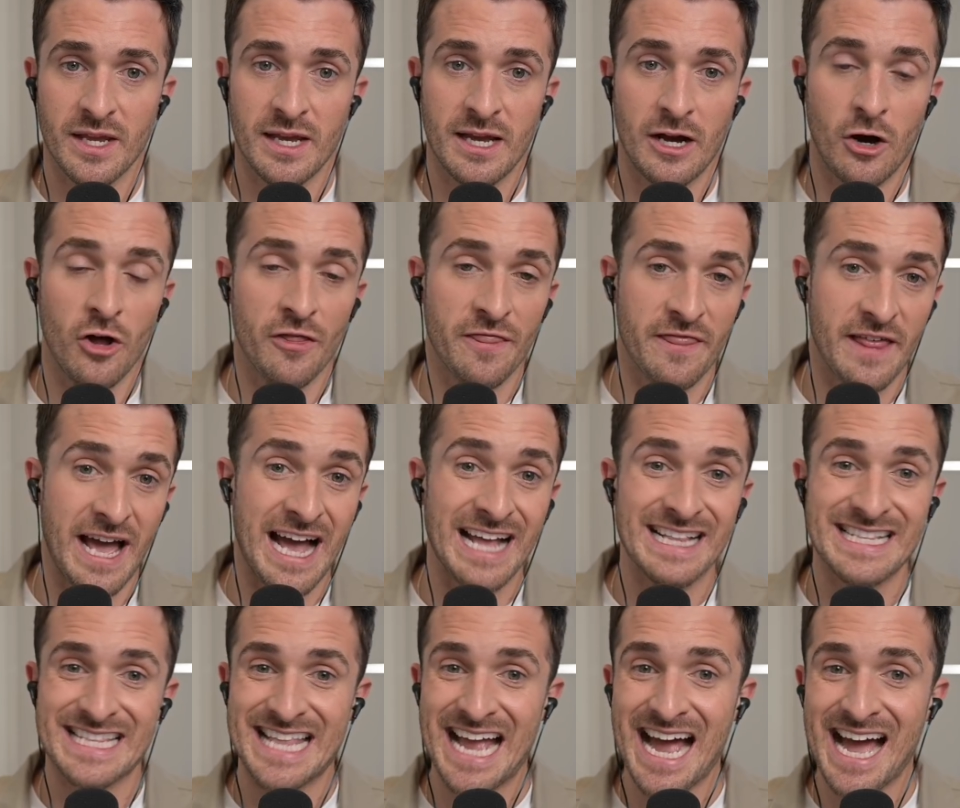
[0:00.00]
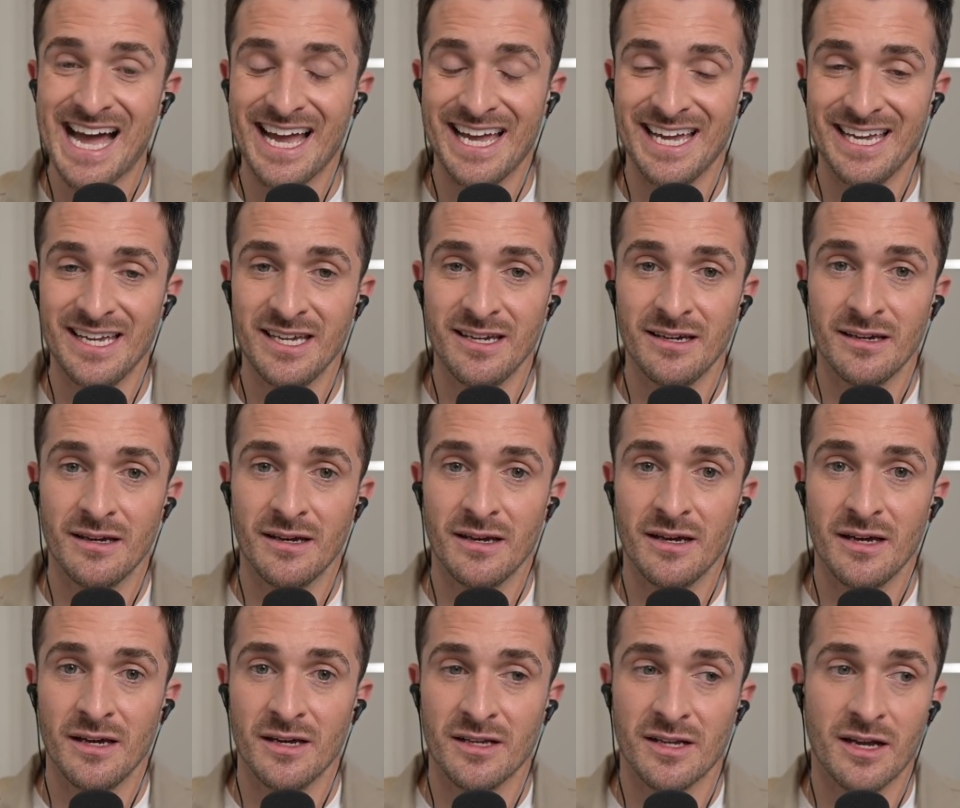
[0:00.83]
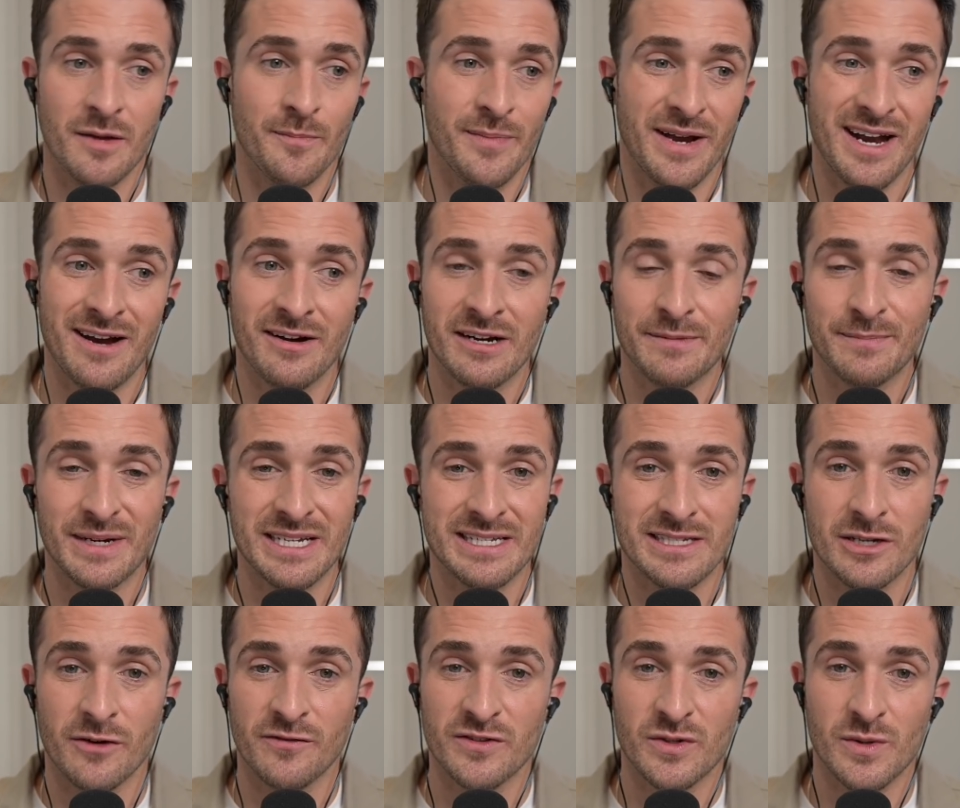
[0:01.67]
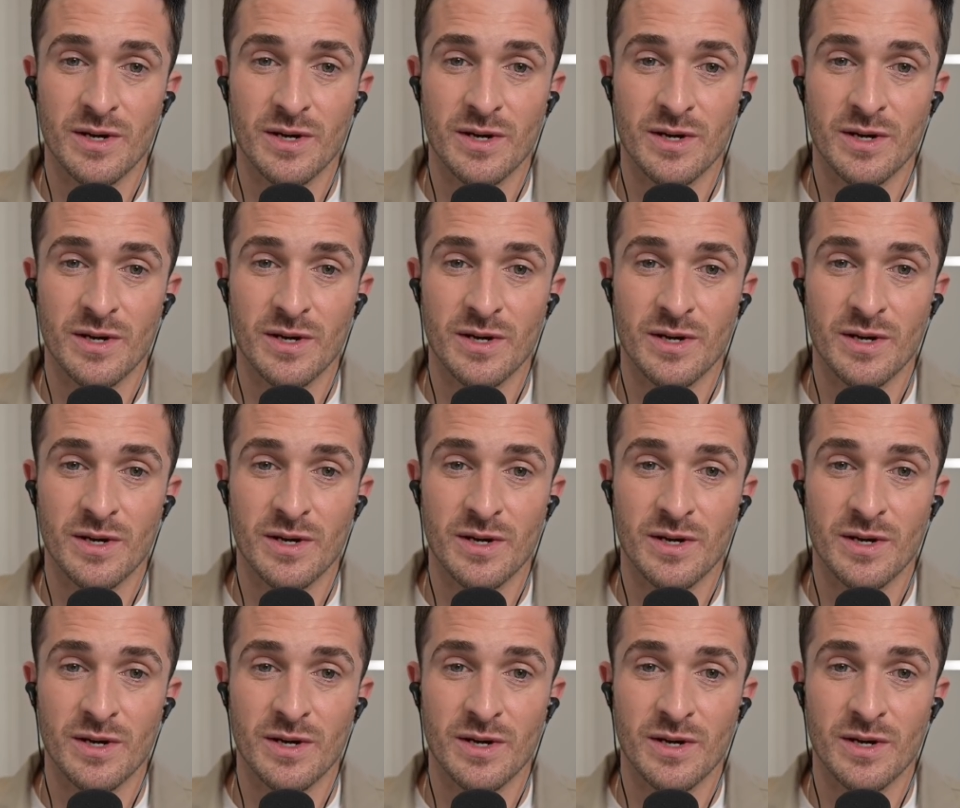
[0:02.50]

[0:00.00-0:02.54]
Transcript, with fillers: On that day, comparing myself